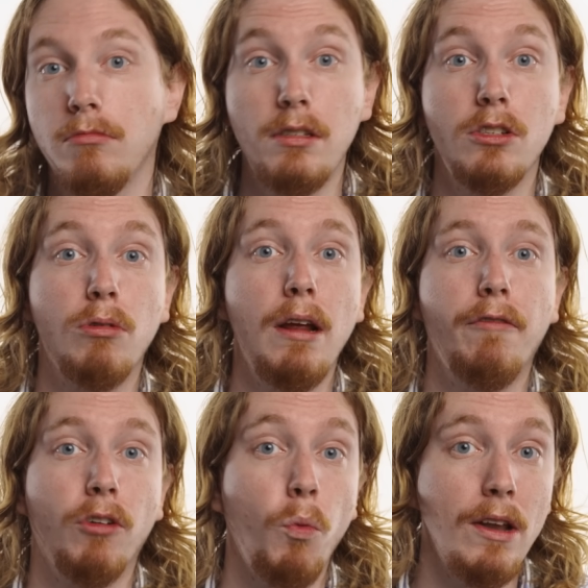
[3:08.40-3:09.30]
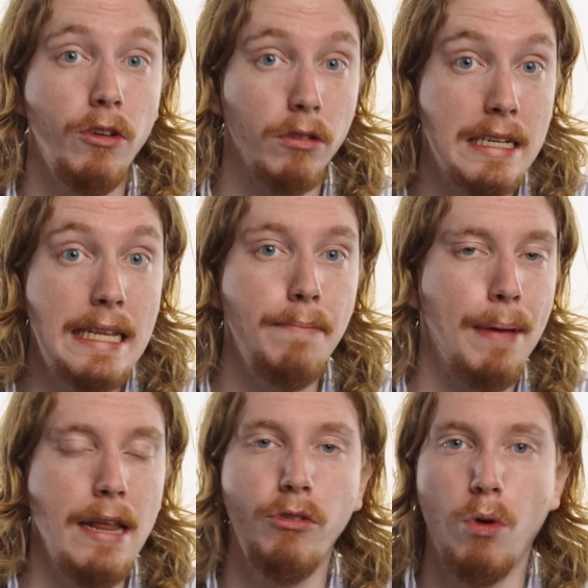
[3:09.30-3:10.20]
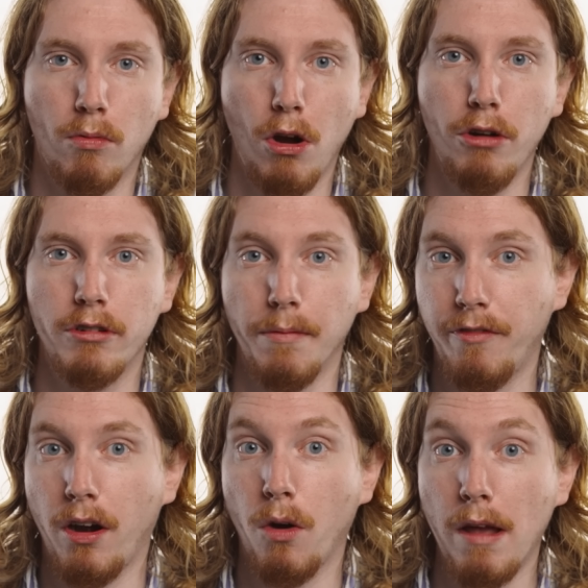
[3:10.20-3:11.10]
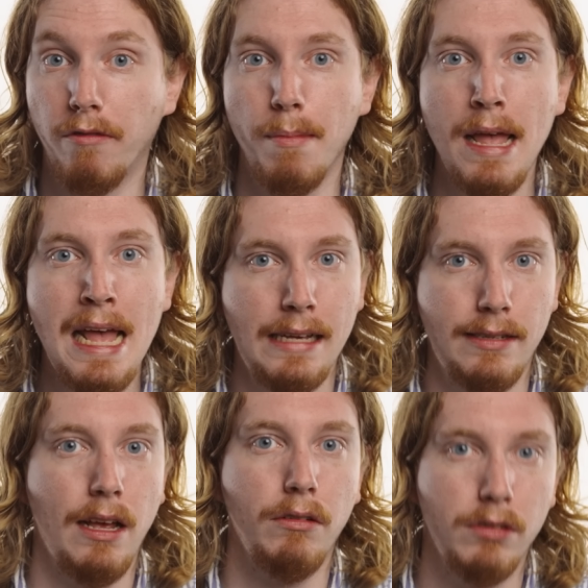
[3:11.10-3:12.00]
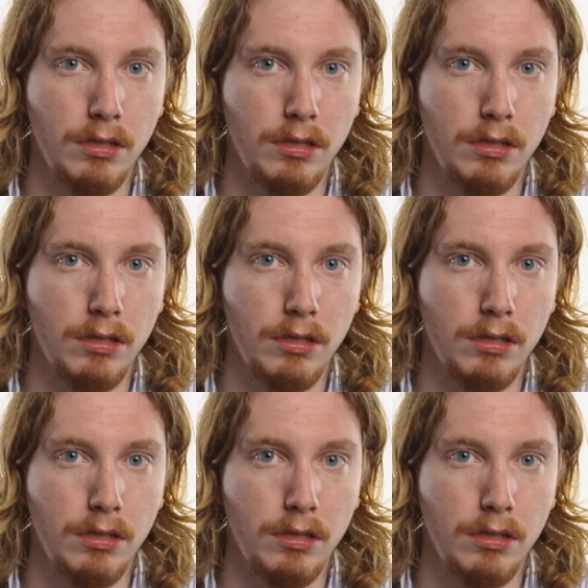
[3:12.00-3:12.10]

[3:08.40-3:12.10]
This is great for when you're deep into a road trip far away from cell